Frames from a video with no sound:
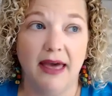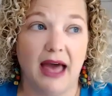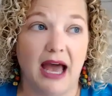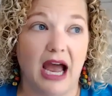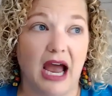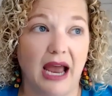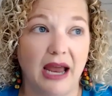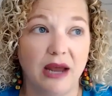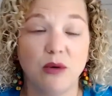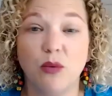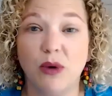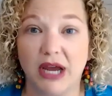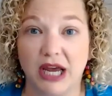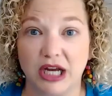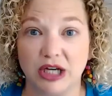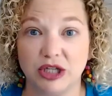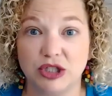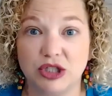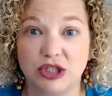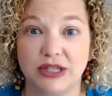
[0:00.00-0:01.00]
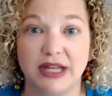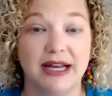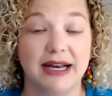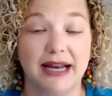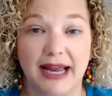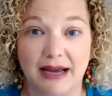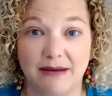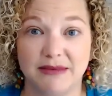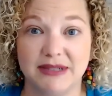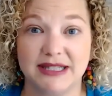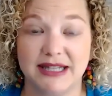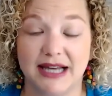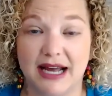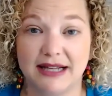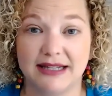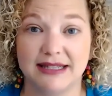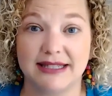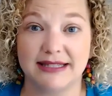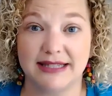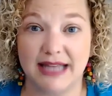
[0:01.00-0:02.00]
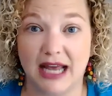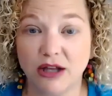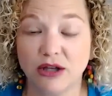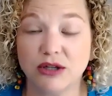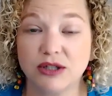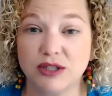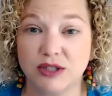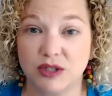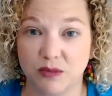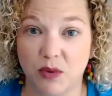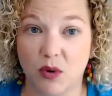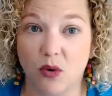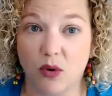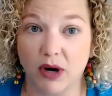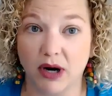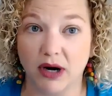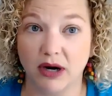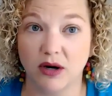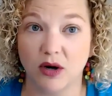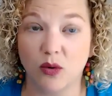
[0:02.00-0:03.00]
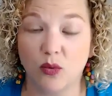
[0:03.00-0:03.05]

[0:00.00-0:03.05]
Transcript: I wish that Amazon's seller support